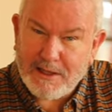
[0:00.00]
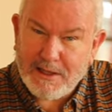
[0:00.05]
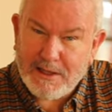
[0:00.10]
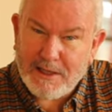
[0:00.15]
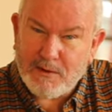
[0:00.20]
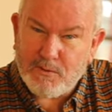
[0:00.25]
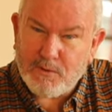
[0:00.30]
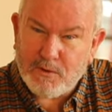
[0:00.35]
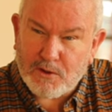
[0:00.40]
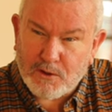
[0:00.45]

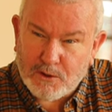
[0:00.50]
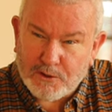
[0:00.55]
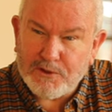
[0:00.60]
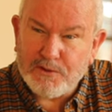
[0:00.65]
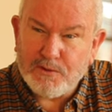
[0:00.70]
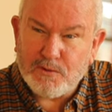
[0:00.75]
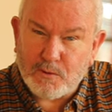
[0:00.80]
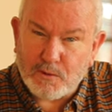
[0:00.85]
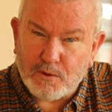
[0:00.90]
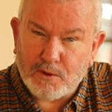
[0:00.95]
it
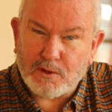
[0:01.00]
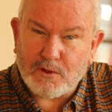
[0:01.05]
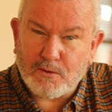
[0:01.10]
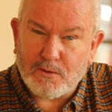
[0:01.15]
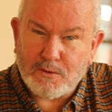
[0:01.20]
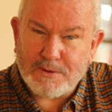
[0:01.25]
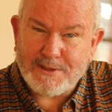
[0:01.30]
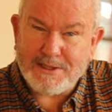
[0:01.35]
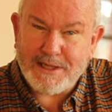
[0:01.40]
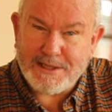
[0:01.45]
couldn't work
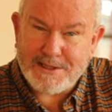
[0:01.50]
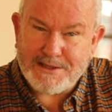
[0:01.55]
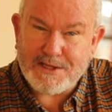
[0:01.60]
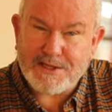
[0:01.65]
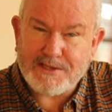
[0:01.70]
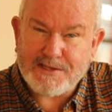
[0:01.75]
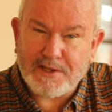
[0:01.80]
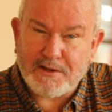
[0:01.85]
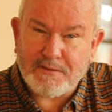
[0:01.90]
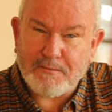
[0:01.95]
with the
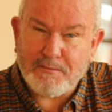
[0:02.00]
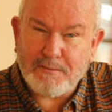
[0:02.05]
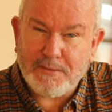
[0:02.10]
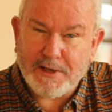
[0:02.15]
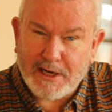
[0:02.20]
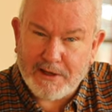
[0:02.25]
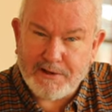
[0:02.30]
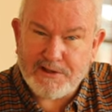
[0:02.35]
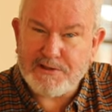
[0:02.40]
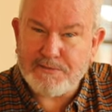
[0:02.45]
existing
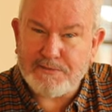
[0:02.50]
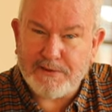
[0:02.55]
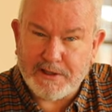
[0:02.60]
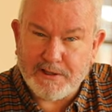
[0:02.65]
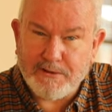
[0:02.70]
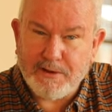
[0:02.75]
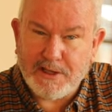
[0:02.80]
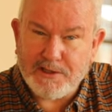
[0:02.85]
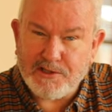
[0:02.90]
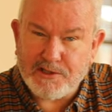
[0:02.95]
parish fire
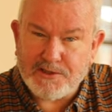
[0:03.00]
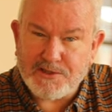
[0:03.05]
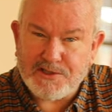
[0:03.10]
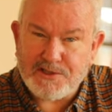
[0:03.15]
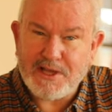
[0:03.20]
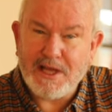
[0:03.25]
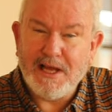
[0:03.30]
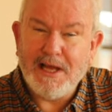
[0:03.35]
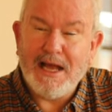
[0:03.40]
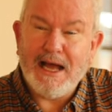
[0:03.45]

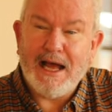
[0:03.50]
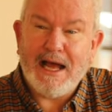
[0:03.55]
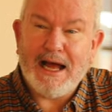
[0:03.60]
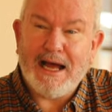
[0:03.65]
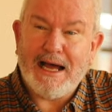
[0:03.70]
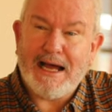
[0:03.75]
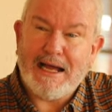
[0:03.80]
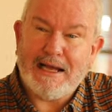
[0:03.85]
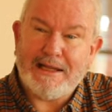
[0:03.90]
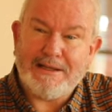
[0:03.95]
engines
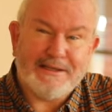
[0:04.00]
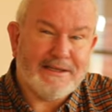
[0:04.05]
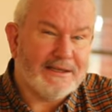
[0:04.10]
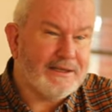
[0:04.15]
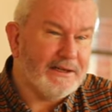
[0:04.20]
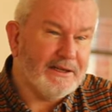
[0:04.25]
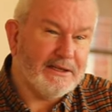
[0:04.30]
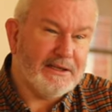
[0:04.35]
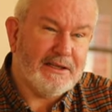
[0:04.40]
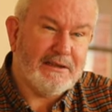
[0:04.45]
and the
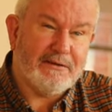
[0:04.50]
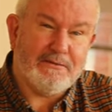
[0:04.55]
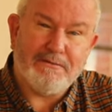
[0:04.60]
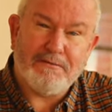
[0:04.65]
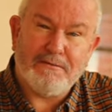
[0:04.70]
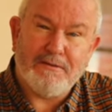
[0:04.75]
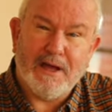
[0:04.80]
kind of